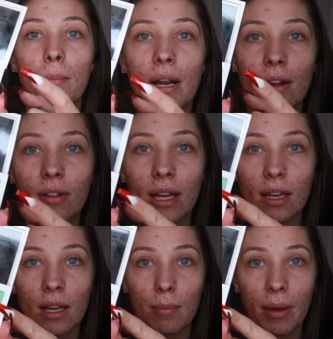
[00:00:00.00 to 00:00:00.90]
but I've like
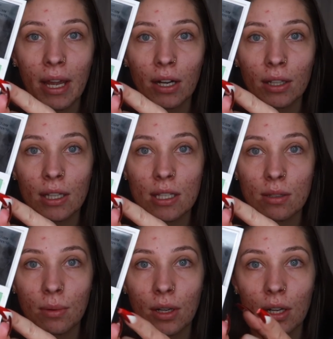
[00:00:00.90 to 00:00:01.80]
hit pan on this
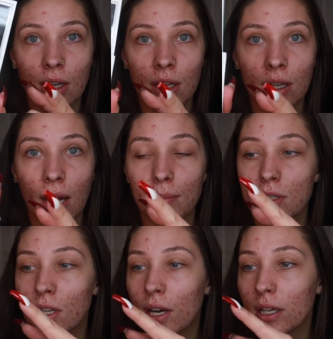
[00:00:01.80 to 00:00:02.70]
one. I'm
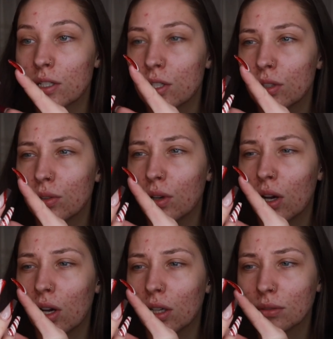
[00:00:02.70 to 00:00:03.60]
starting to
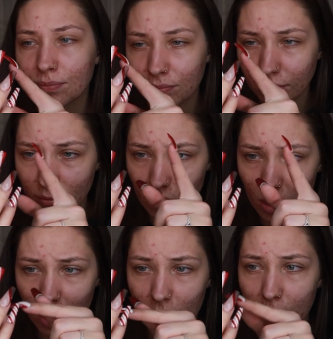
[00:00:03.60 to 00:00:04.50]
on
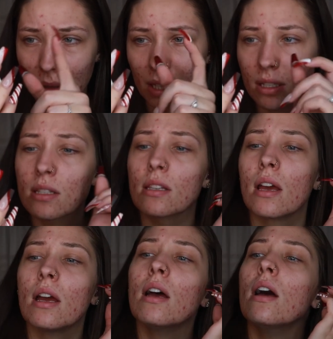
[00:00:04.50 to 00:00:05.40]
the pinks.
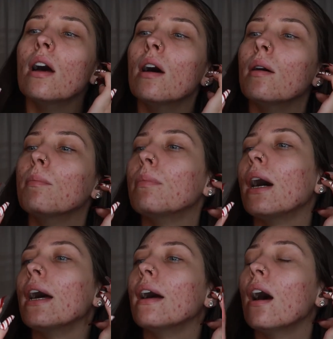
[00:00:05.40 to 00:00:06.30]

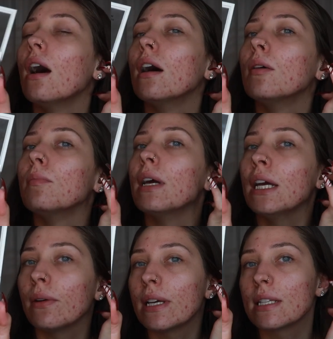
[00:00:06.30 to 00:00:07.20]
But um
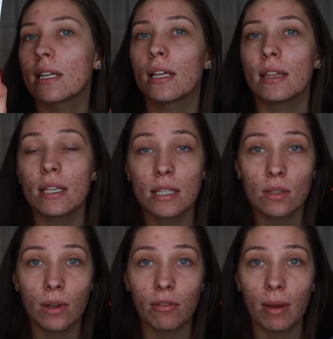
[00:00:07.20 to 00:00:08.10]
anyways, this is
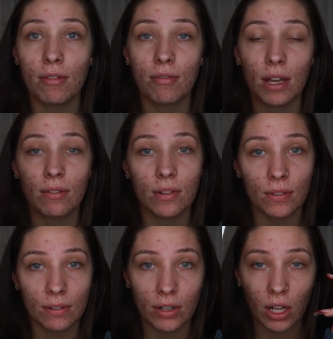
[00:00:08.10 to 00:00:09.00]
one of my favorite
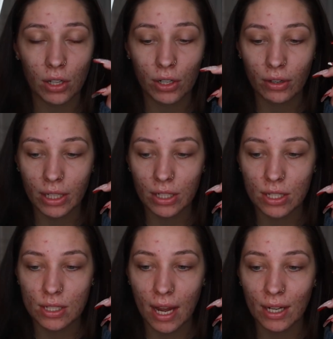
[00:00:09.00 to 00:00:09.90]
favorite color
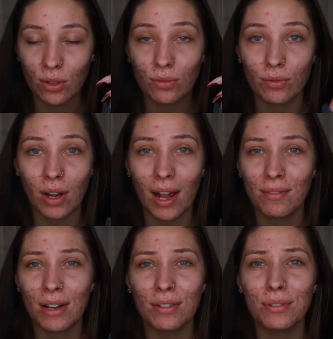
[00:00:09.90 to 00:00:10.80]
correctors. I don't
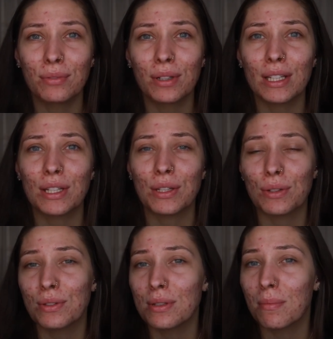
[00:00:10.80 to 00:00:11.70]
I've never really
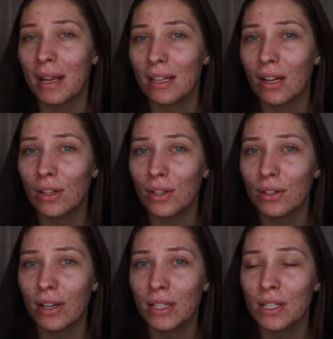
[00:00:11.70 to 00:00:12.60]
used many color
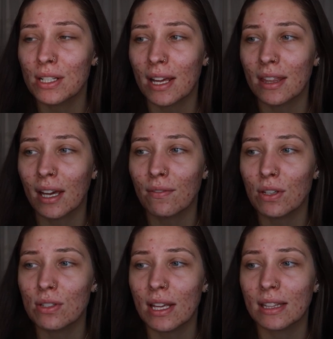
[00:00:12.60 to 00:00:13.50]
correctors. I think I've
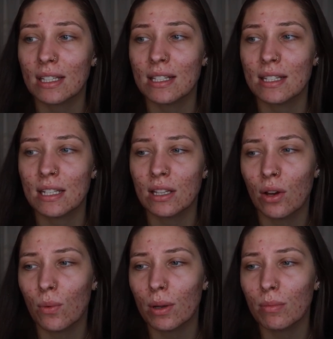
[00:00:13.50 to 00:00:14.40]
used like the
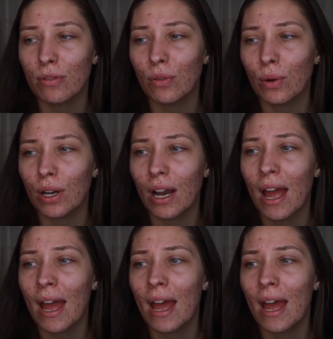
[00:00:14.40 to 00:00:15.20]
Stila one before,